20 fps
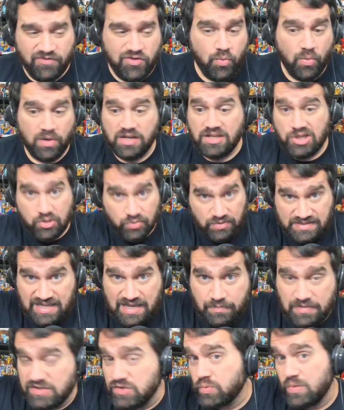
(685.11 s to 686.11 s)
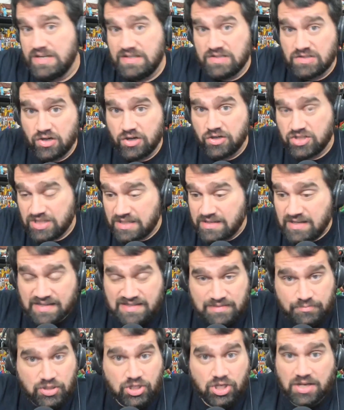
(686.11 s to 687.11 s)
If you want to use them as research
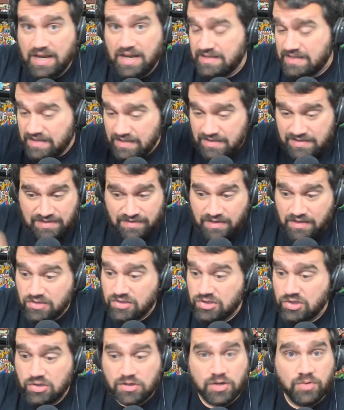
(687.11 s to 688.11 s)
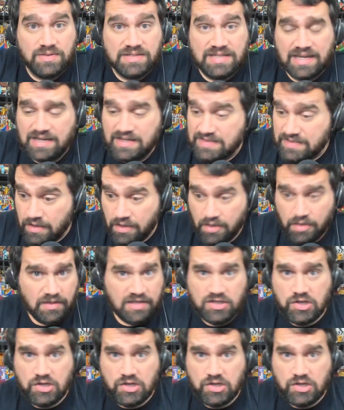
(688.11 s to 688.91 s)
and get some good ideas and then do your own takes,